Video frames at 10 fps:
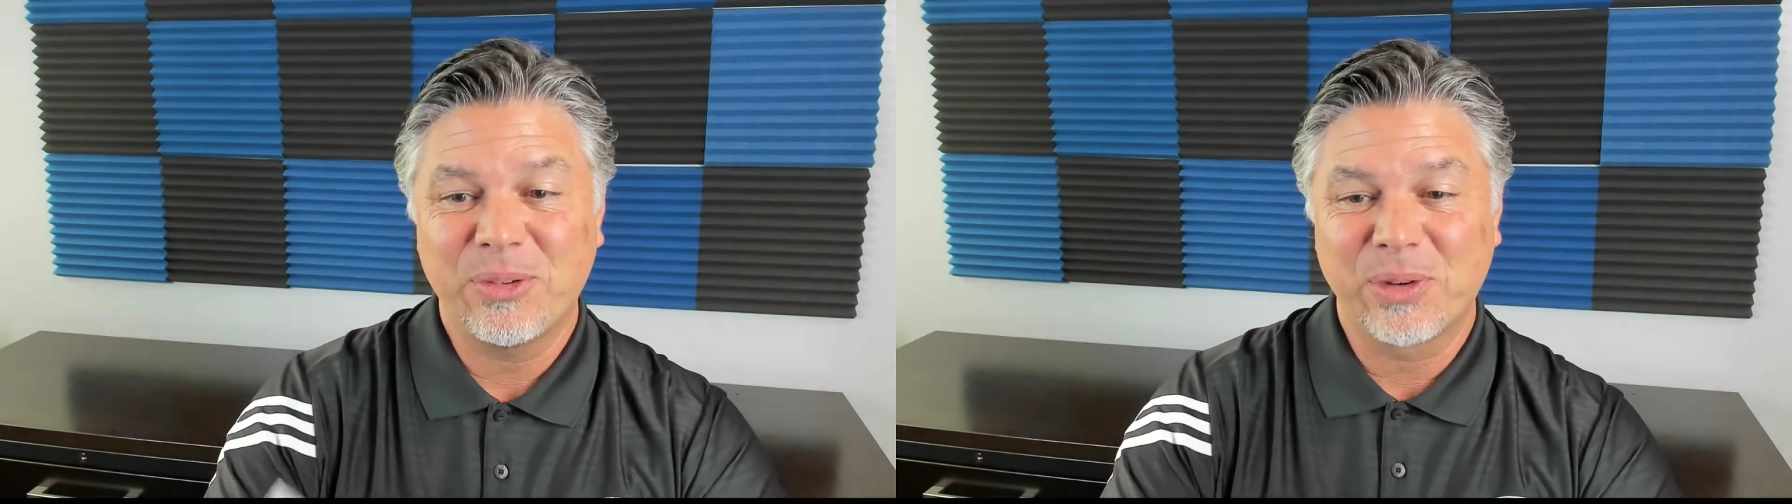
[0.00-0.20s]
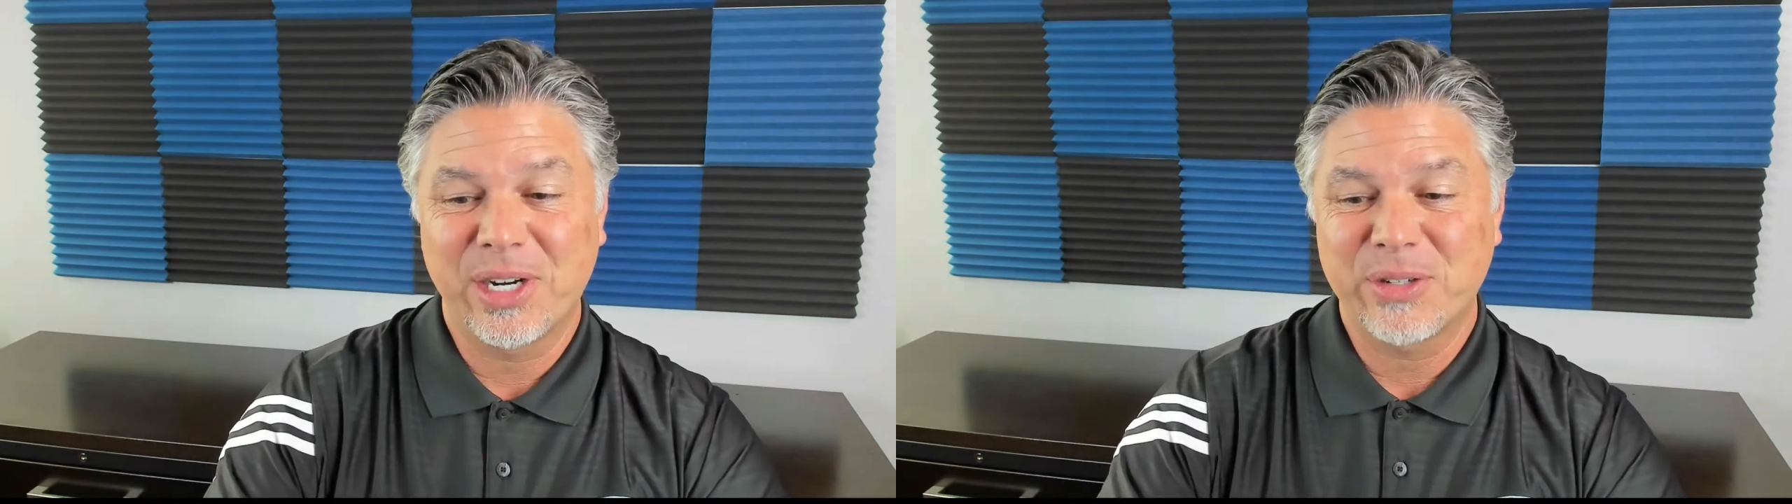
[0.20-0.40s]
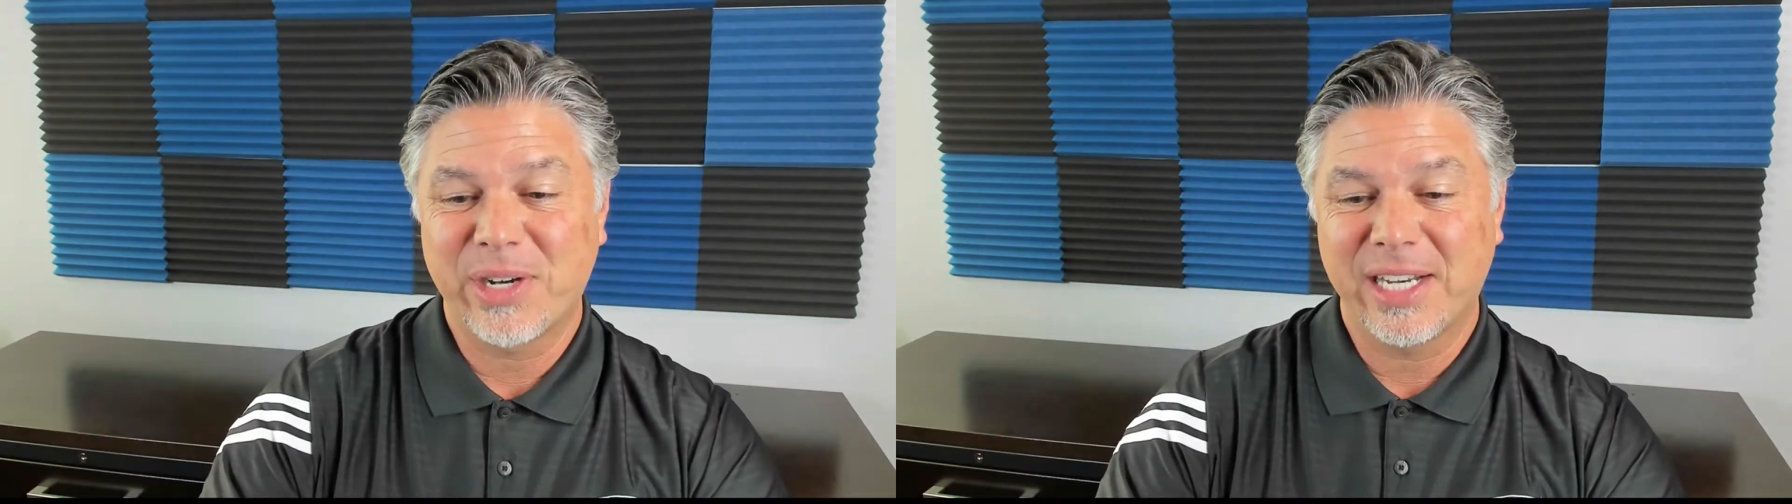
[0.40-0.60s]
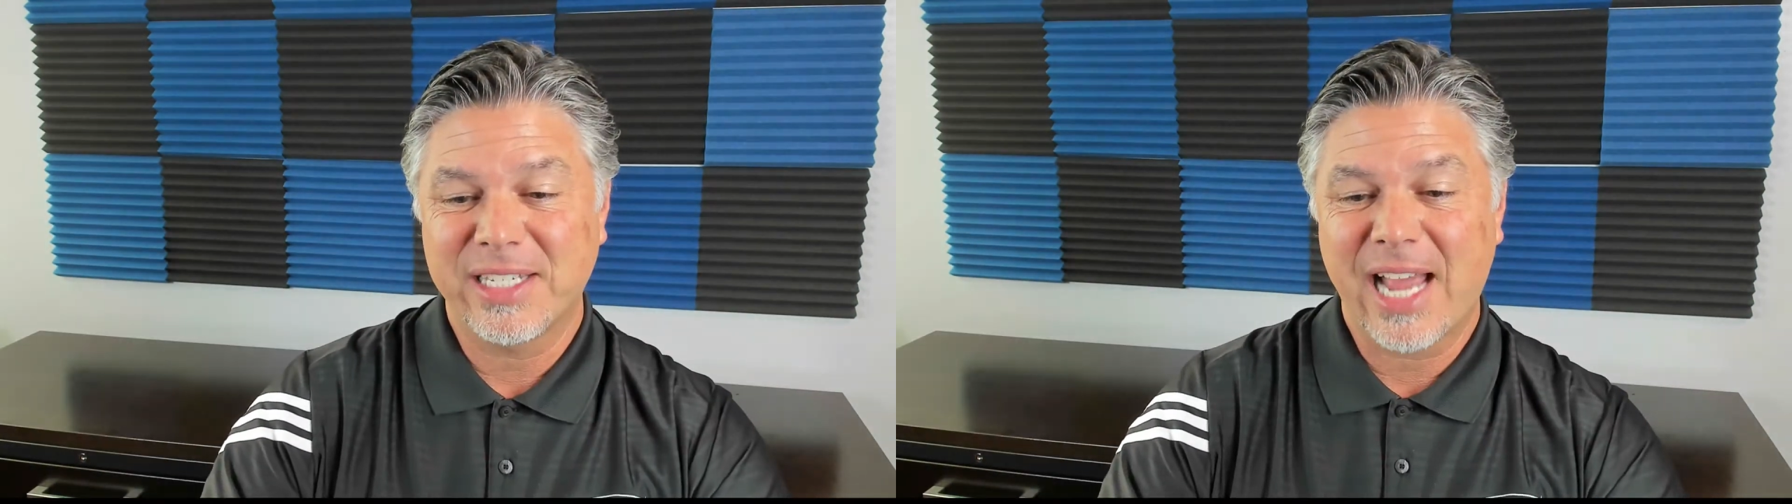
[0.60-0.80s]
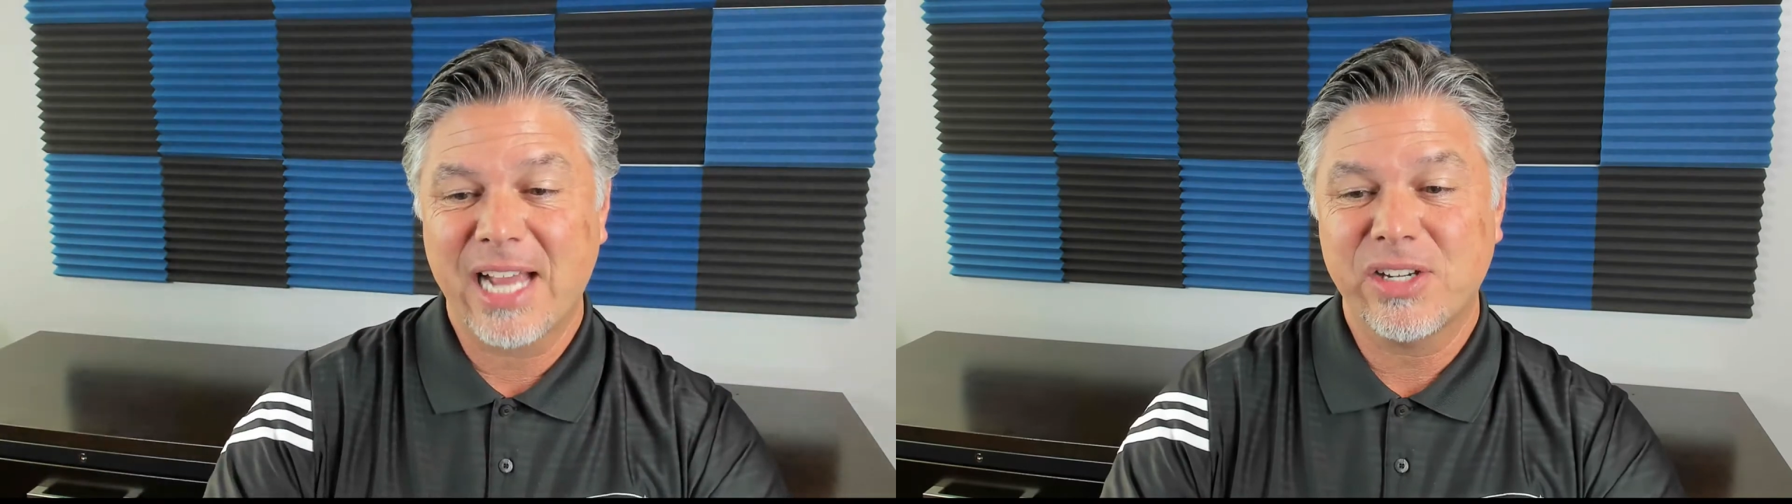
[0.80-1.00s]
run a
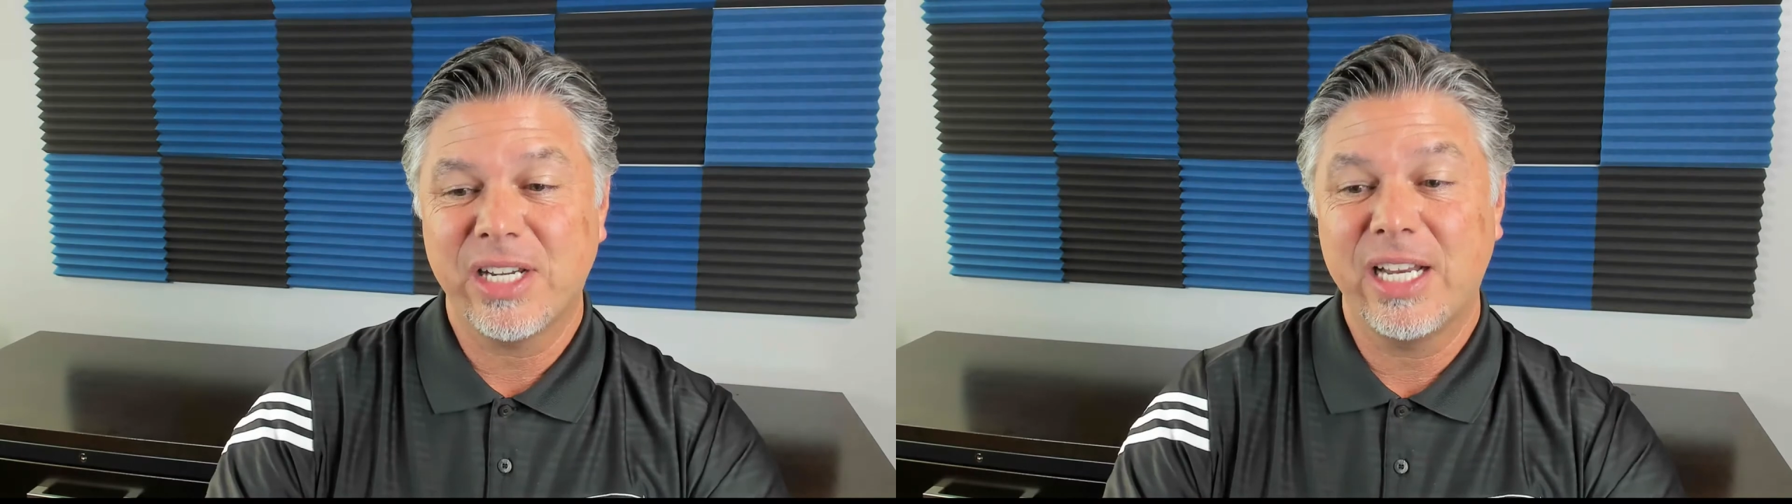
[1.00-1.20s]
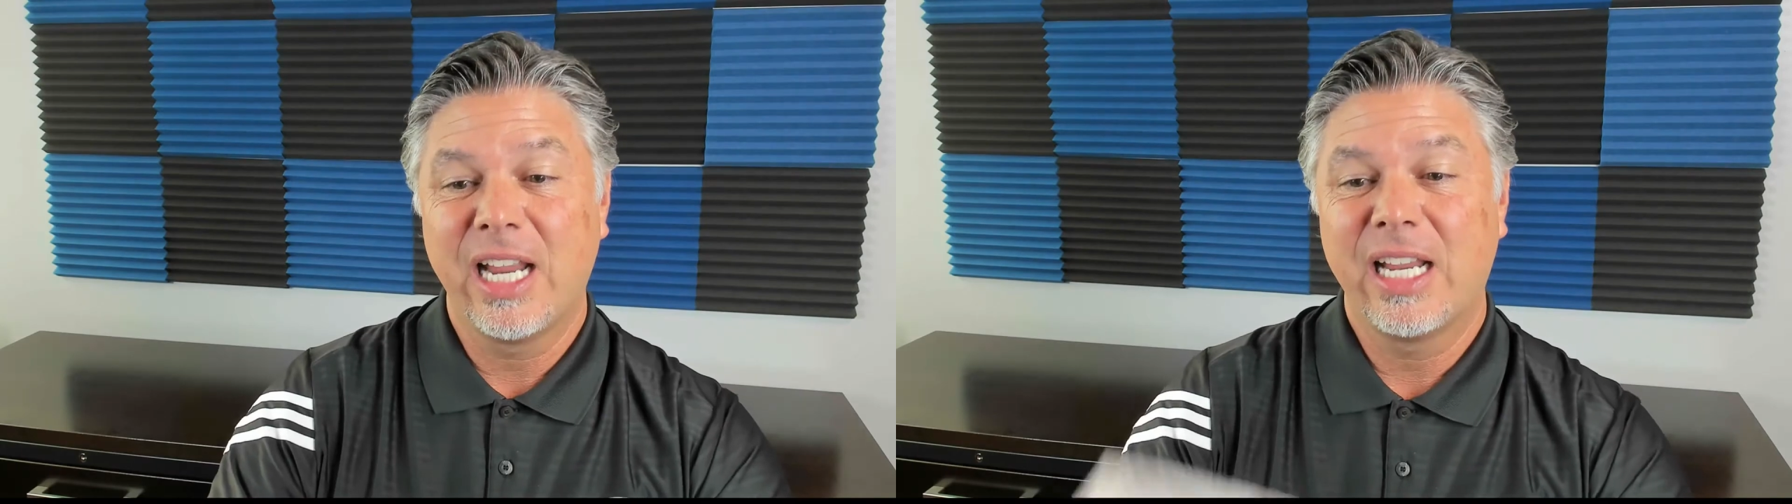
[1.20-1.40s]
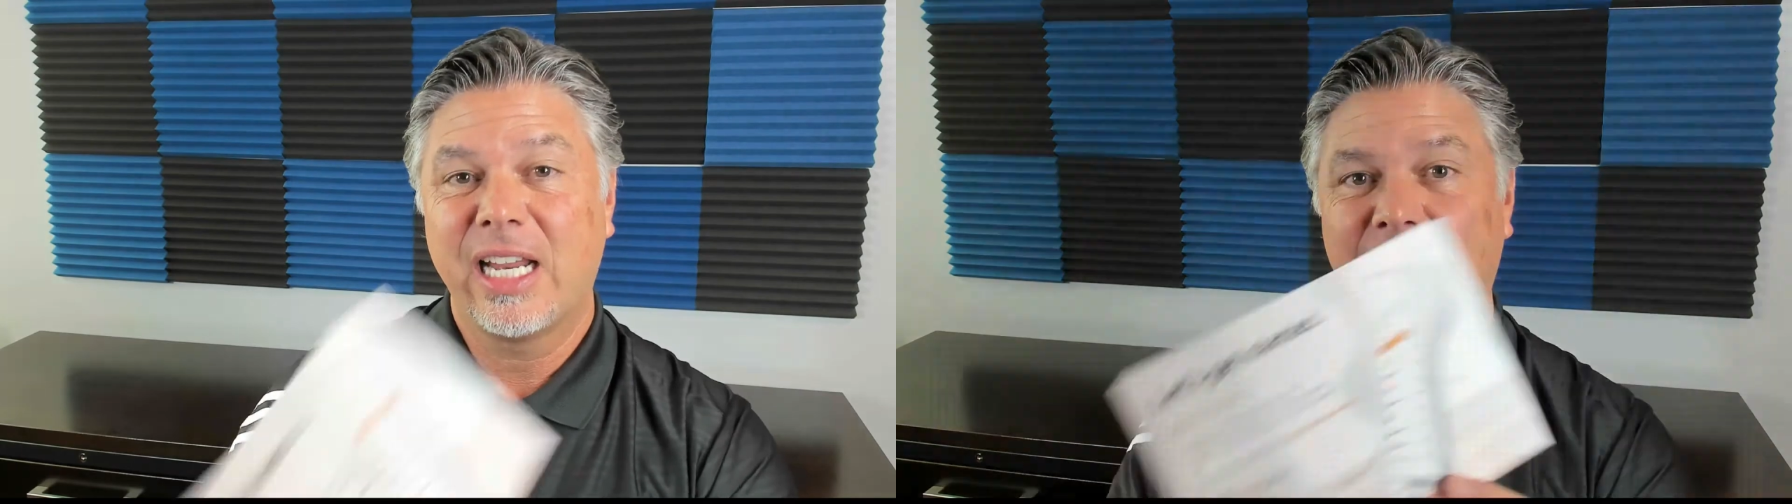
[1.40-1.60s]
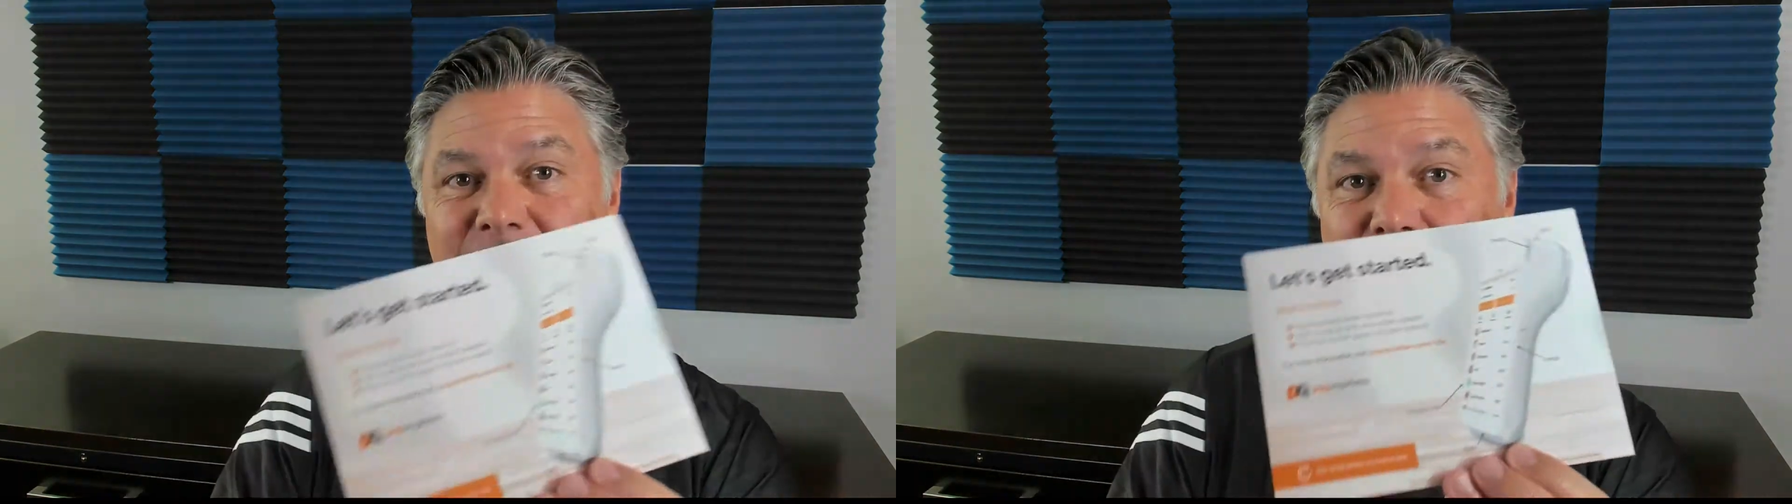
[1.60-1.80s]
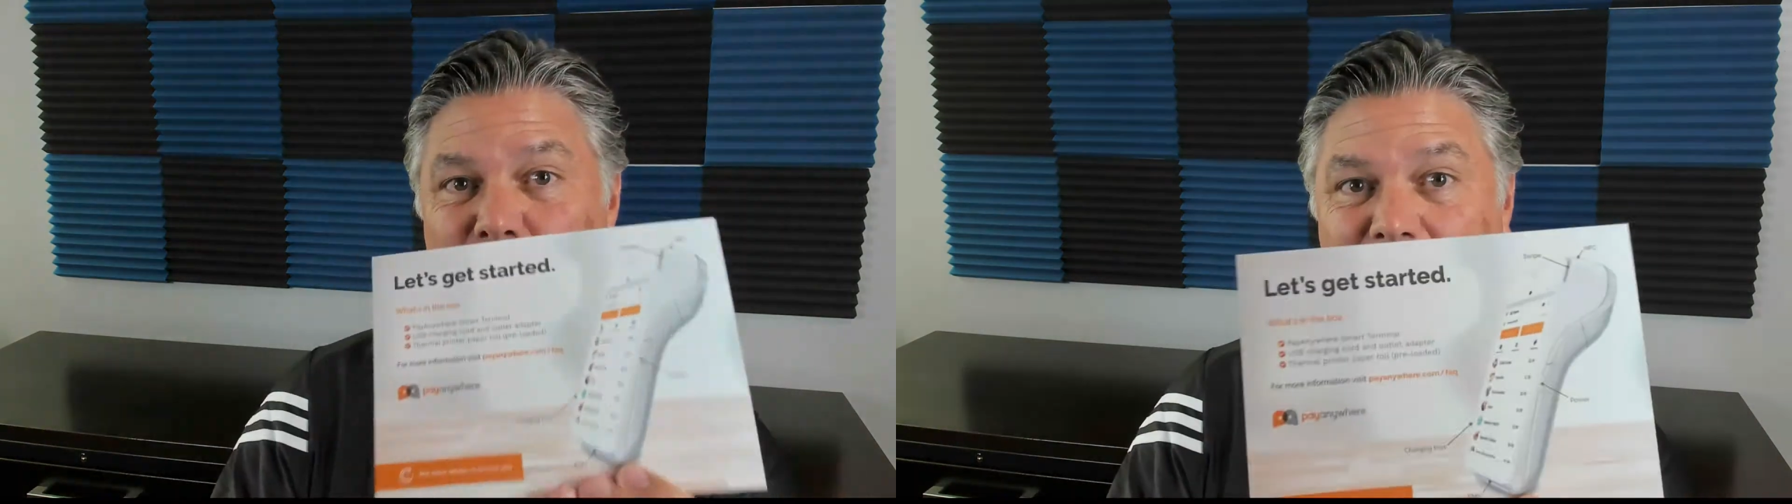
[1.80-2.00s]
transaction,
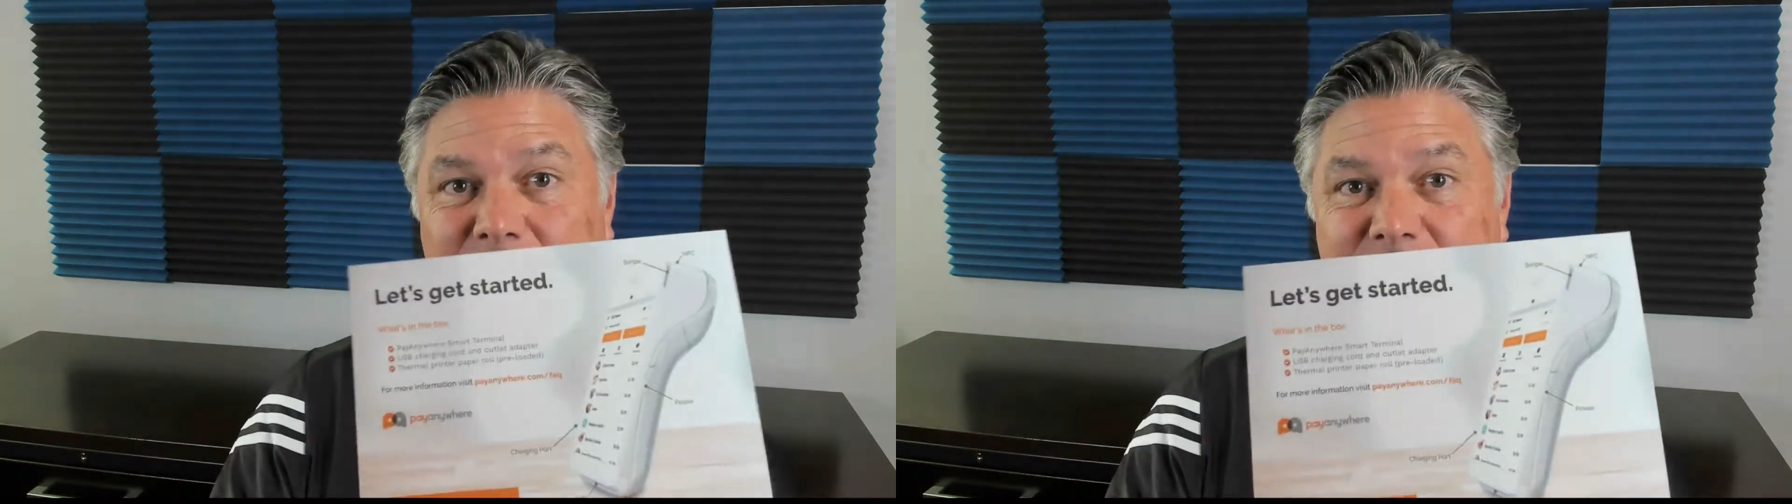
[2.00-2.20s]
and the quick